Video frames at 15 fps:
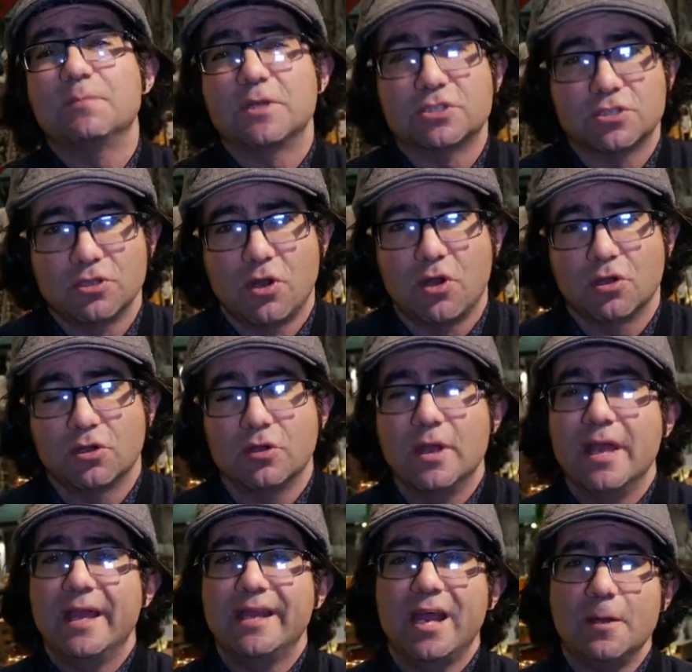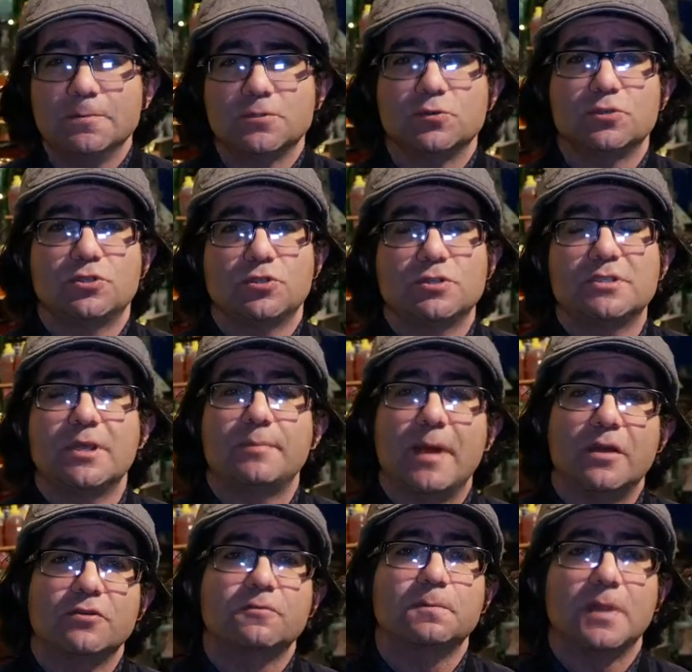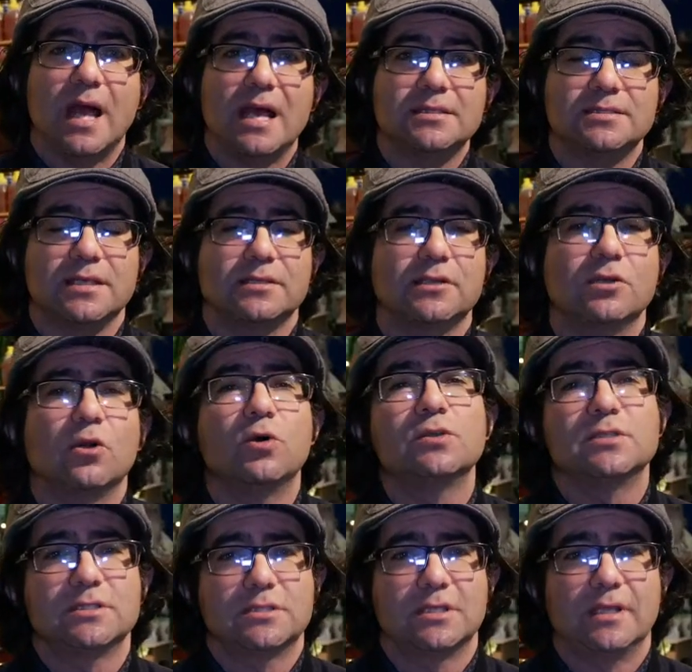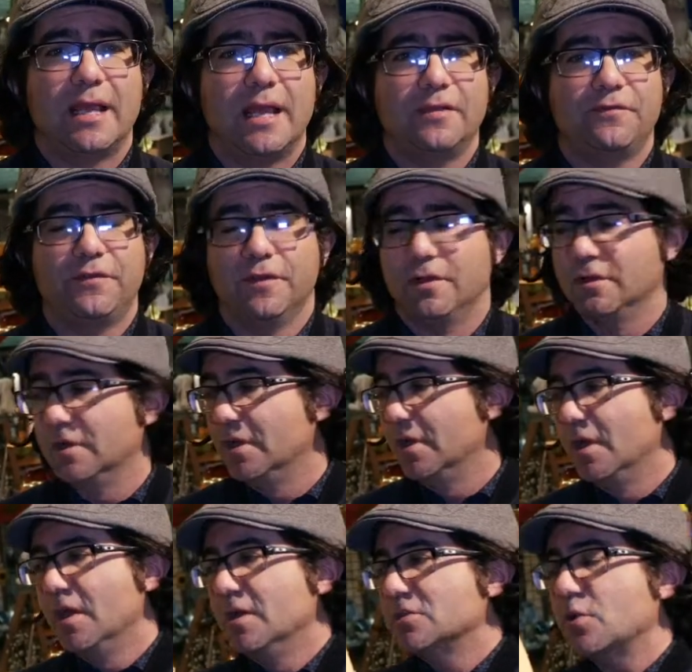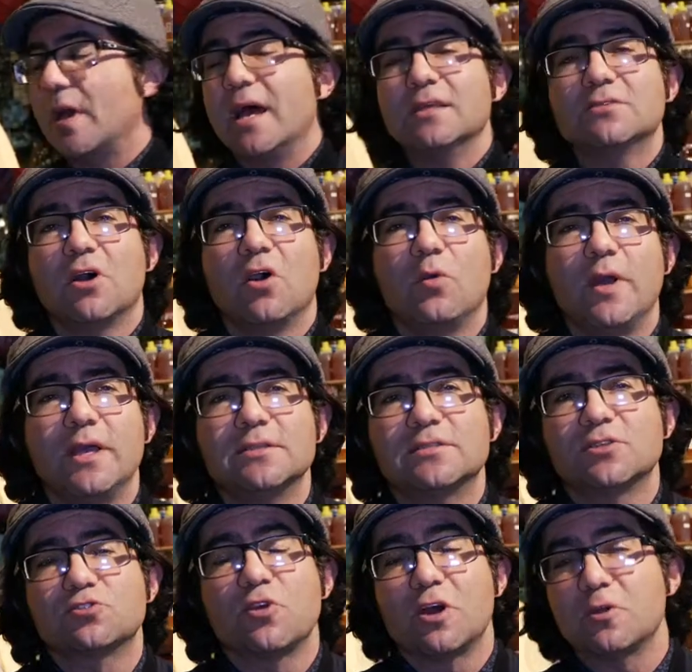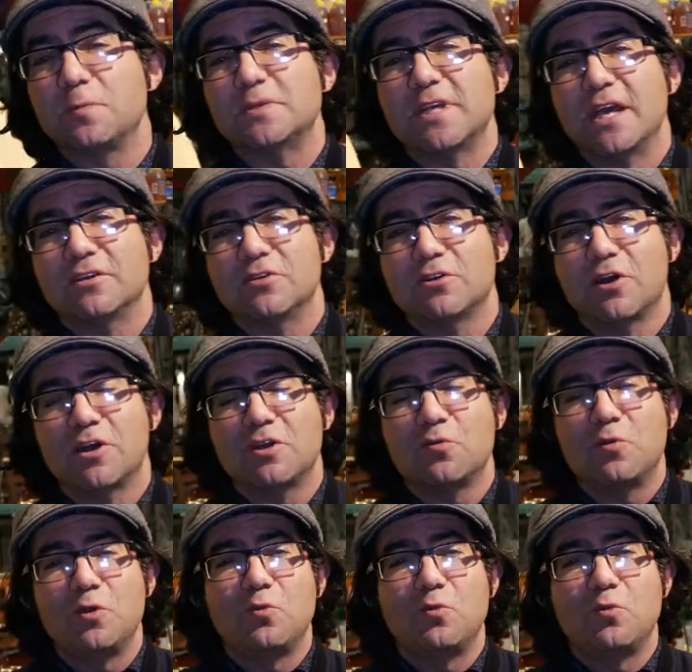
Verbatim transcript: much longer. It helps to reduce the amount of plastic that goes into landfill. So as always, the Toronto Botanical Garden, we